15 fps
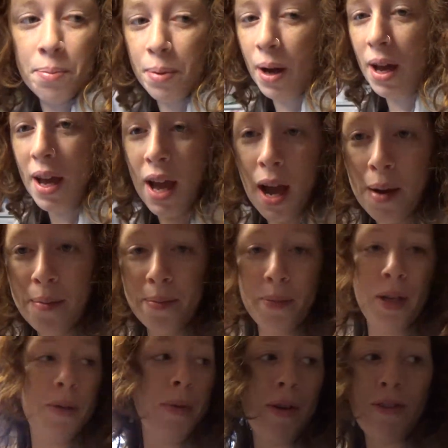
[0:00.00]
But I'm
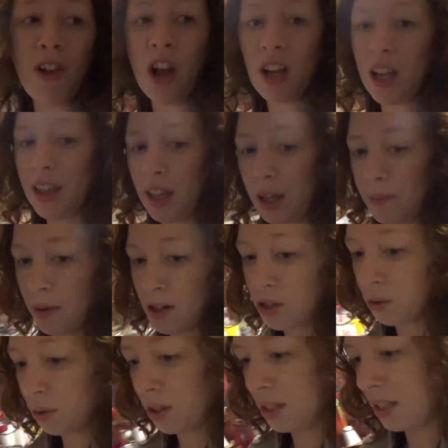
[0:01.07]
gonna be vlogging like my
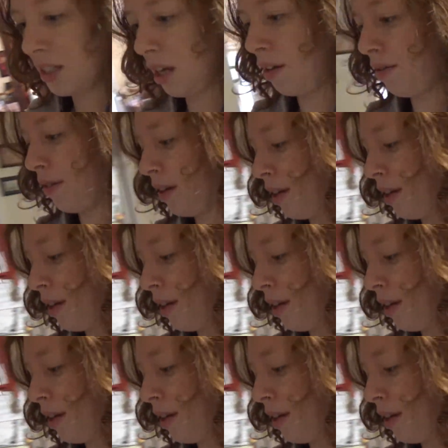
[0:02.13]
doula stuff.